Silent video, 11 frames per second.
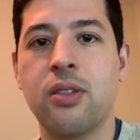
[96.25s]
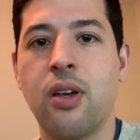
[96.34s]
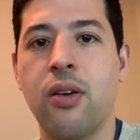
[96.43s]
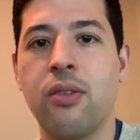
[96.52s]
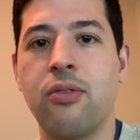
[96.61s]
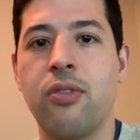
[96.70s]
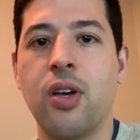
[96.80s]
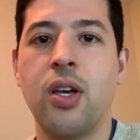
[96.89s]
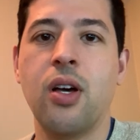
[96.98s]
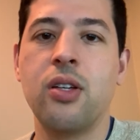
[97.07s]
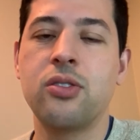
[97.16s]
of
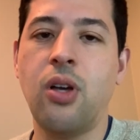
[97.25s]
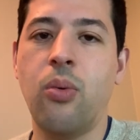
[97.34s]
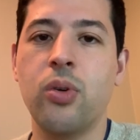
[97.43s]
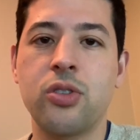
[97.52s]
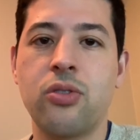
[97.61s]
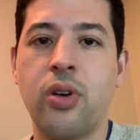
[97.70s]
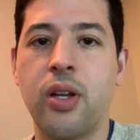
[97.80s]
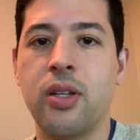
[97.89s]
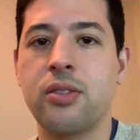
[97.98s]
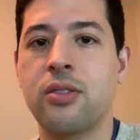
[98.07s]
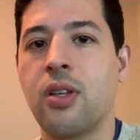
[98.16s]
someone's
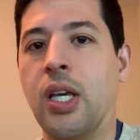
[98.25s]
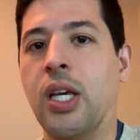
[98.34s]
greatness.